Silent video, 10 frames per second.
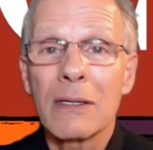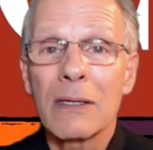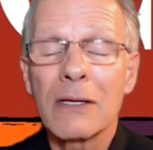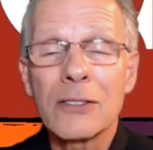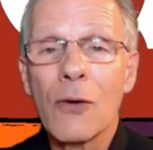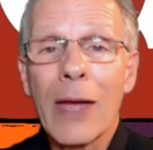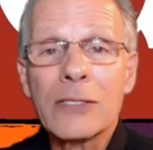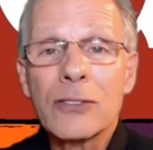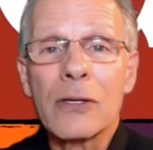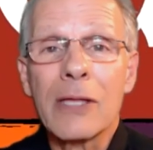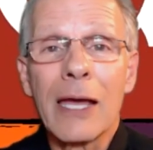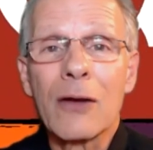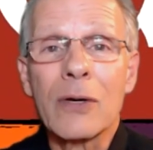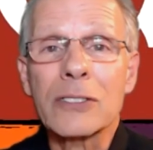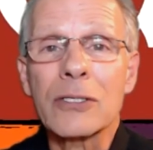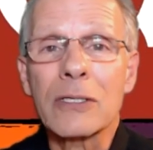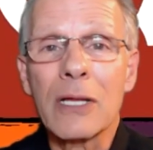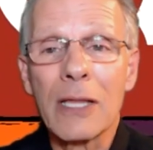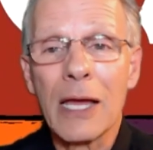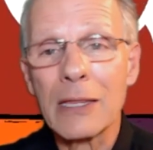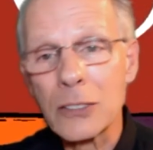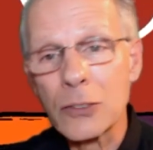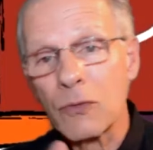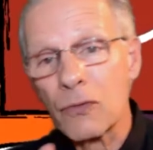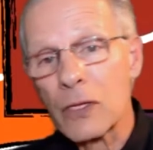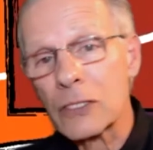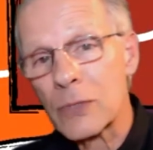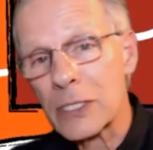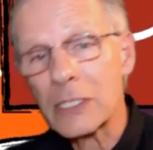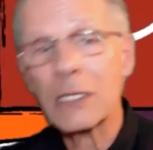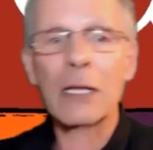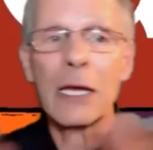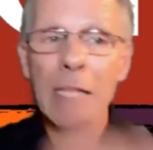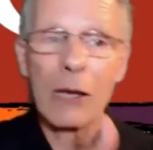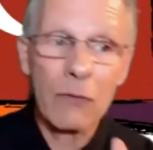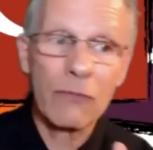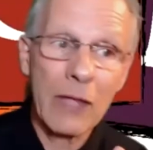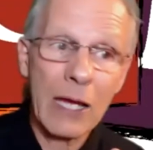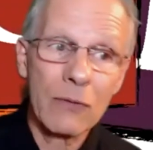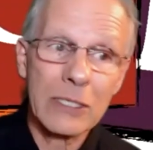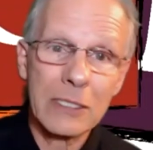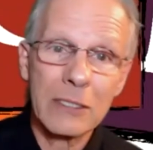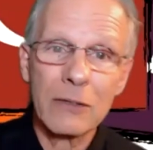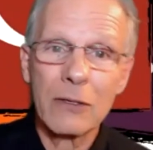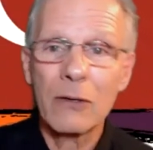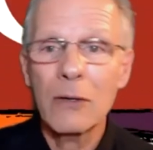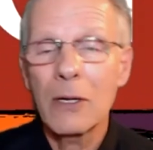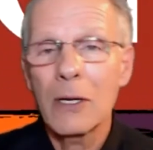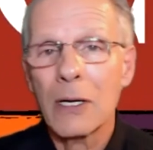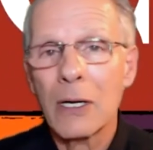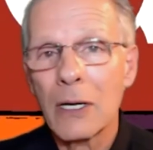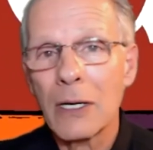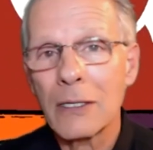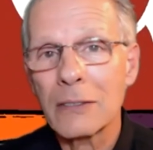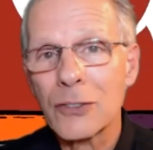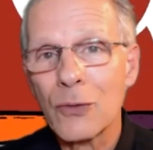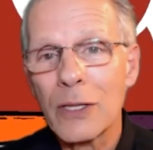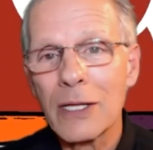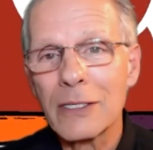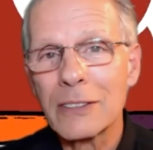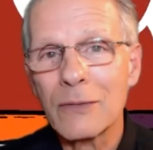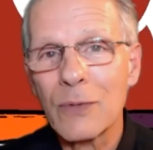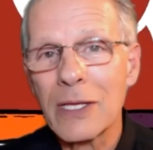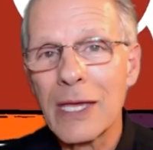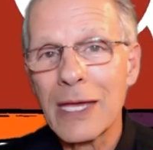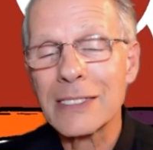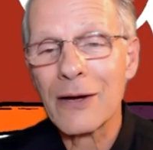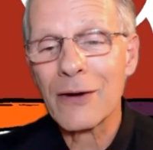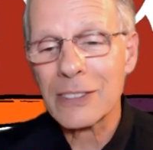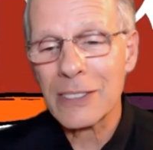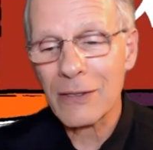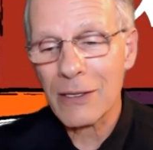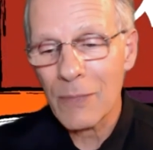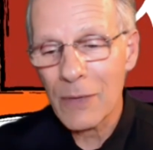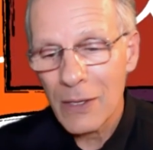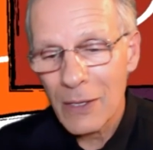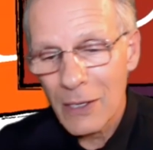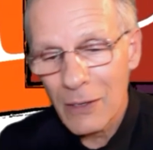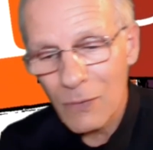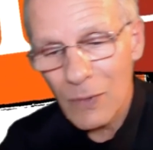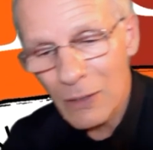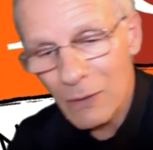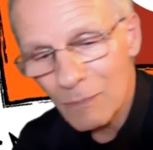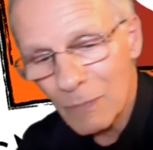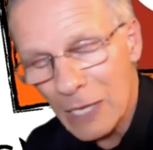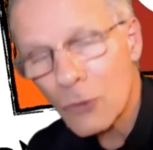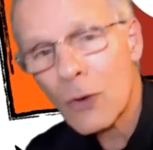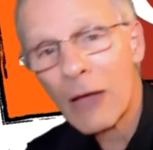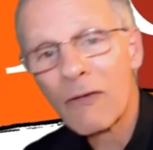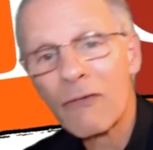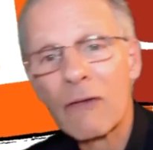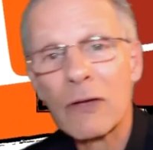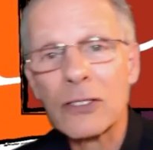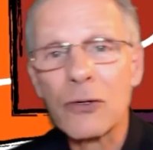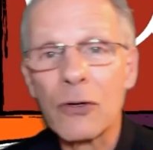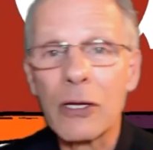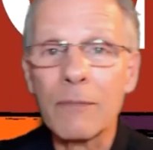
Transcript: There's no answer to that question. I like this one for this reason. I like that one for that reason, you know? So with kids, I always tell them, well, I do have a favorite story.